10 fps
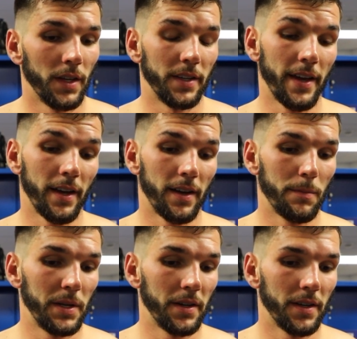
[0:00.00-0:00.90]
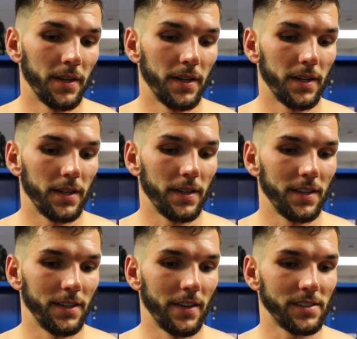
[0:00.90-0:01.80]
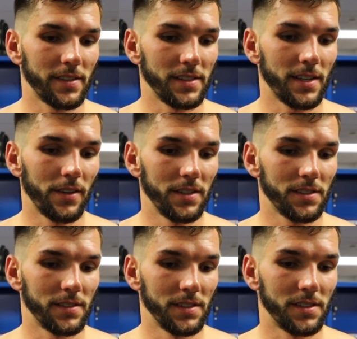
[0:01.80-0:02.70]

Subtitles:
Yeah, I mean, that's how this